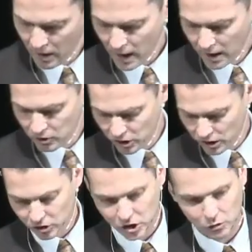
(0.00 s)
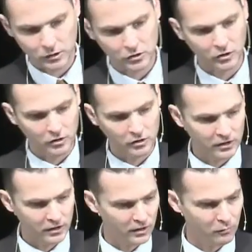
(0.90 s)
and Jesus returned
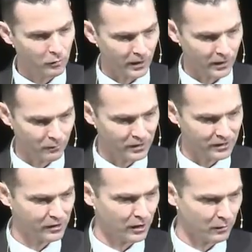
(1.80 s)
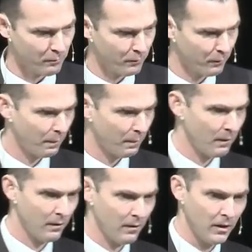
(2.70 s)
in what? What does it say?
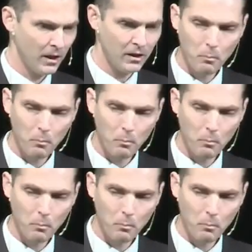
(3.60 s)
In the